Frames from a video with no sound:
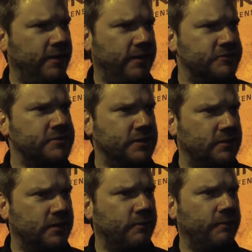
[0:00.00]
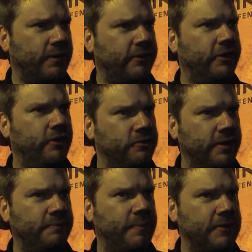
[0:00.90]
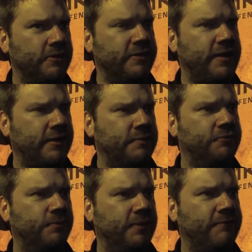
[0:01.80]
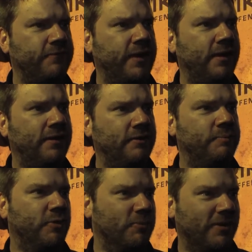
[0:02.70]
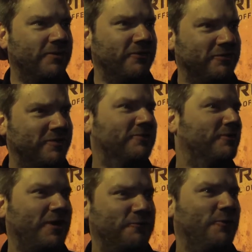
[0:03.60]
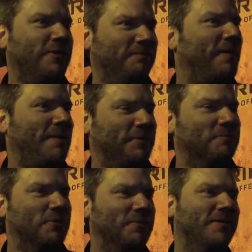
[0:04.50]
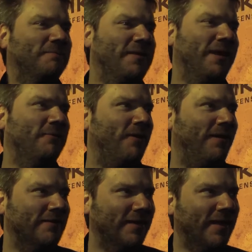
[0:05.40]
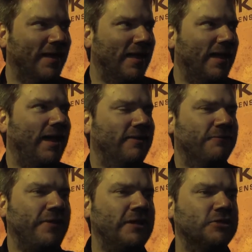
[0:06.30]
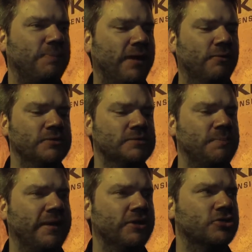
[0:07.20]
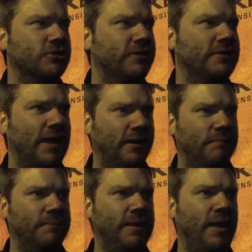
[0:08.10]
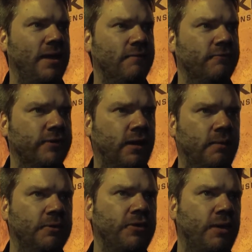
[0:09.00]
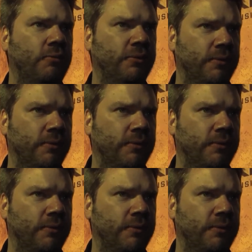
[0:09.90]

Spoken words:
interesting thing that we wanted to do. Partly that comes from Left 4 Dead and the boomer. There's a great fun popping a boomer behind a wall. And the flashbang was making sure that behaved. We thought the